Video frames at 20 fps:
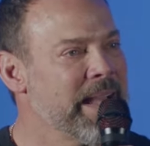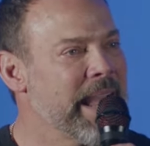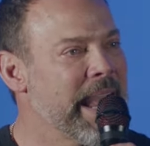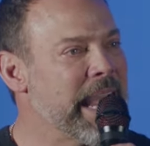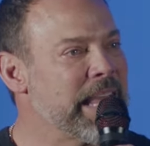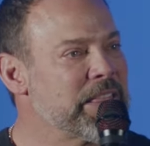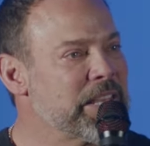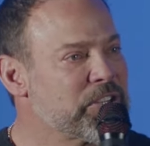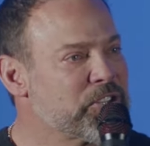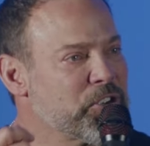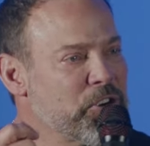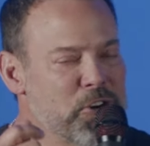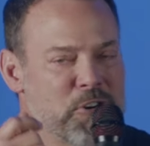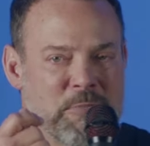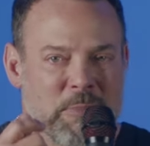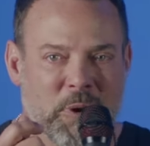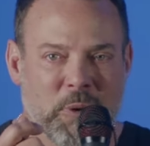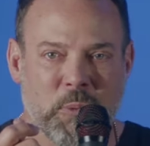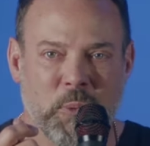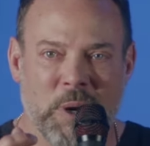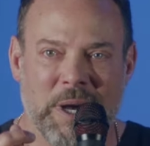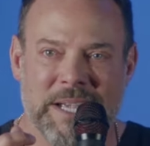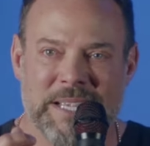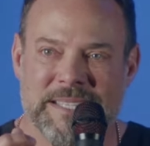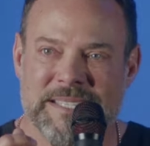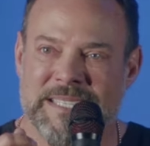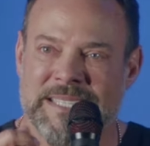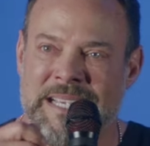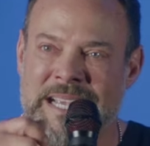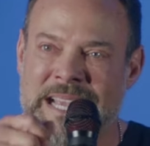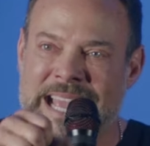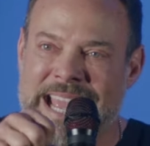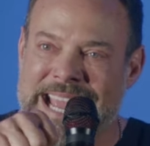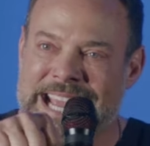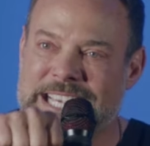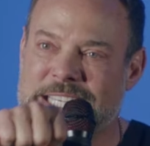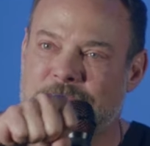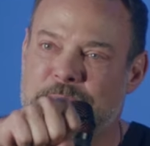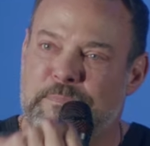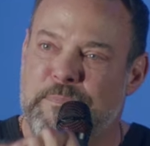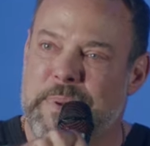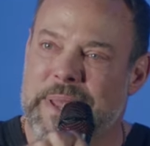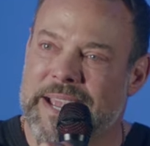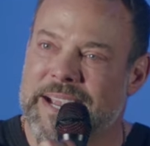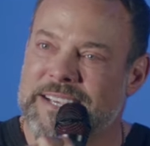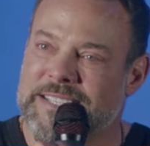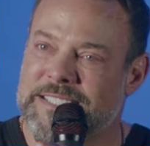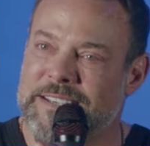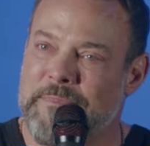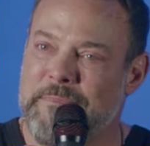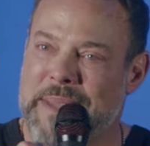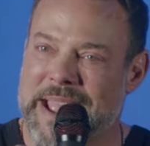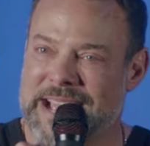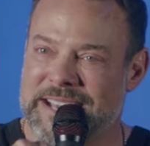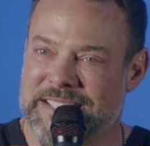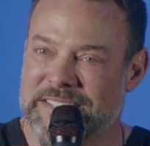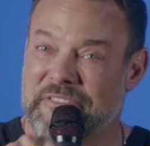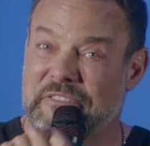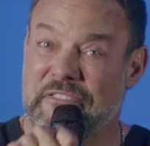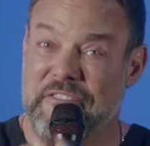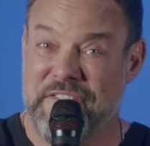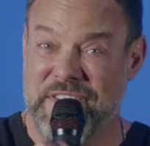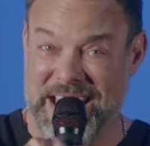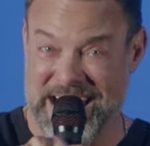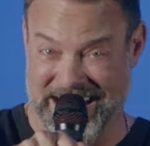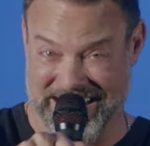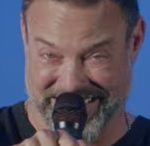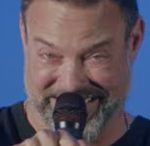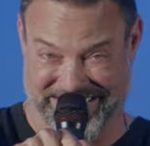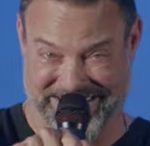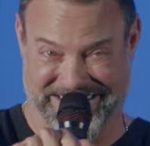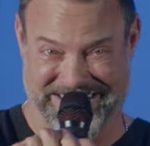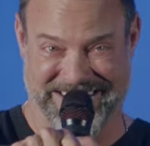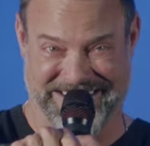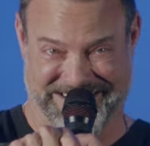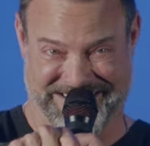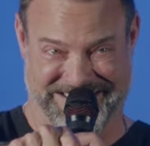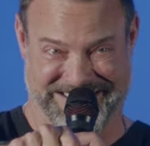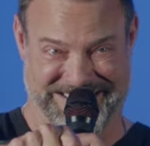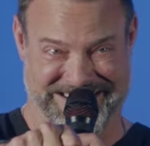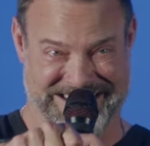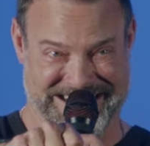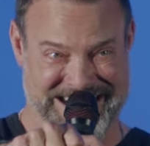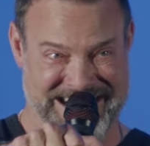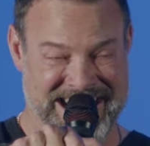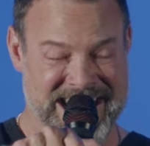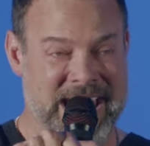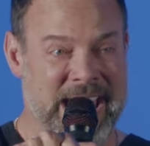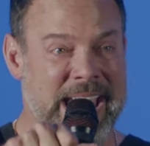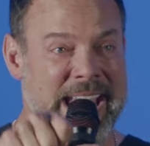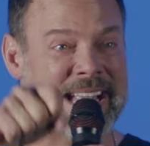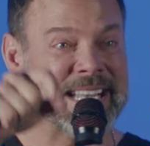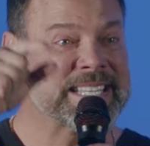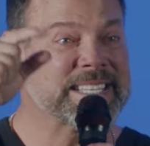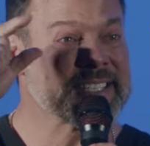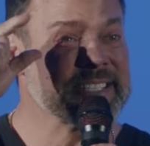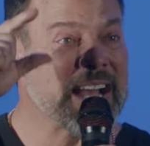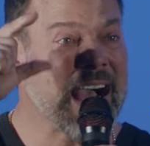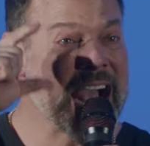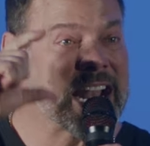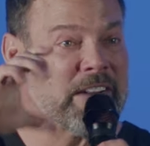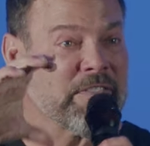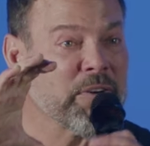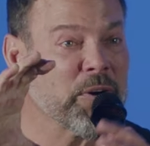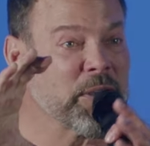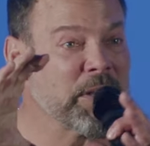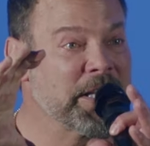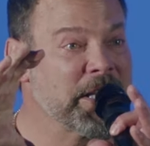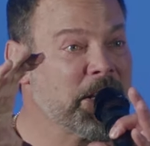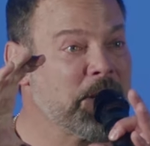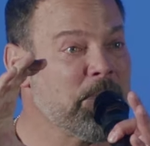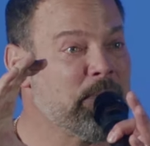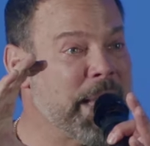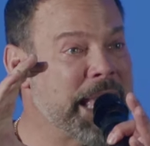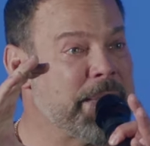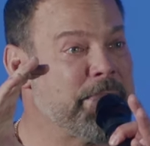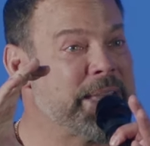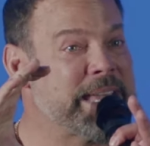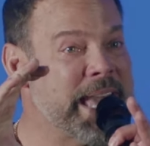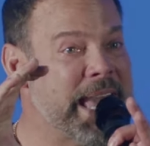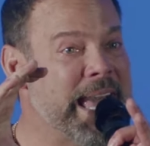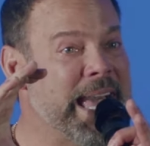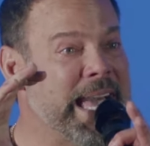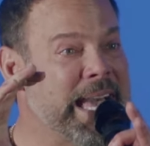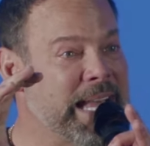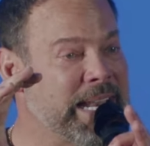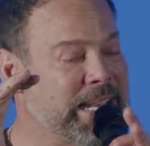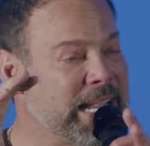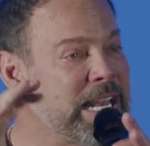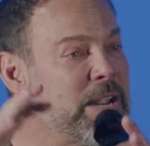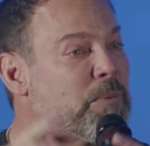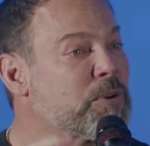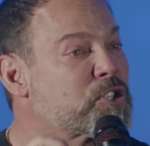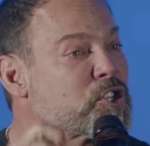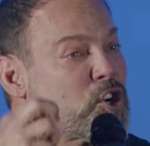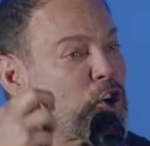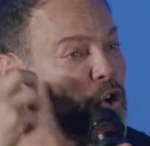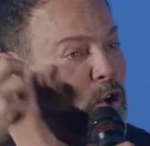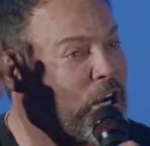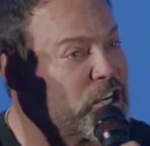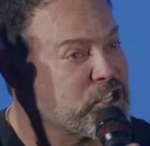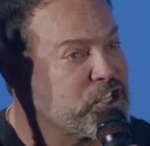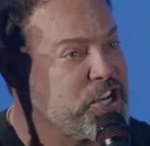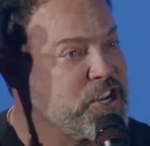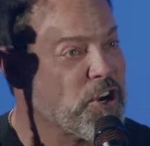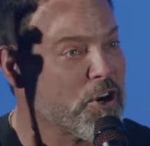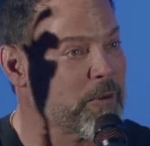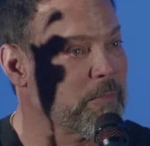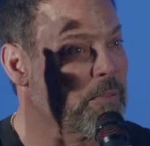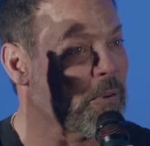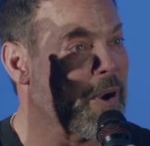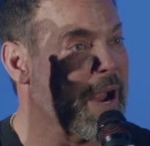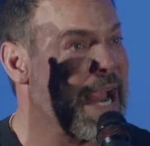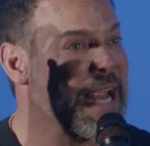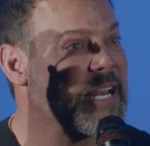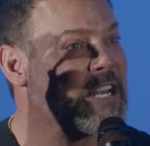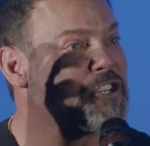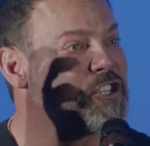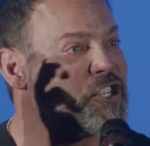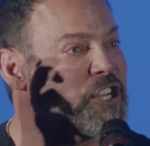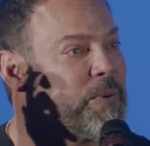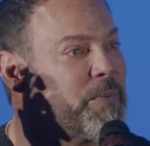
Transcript: And the tumor was as big as a man's fist inside of her little baby head and it was crushing her brain and she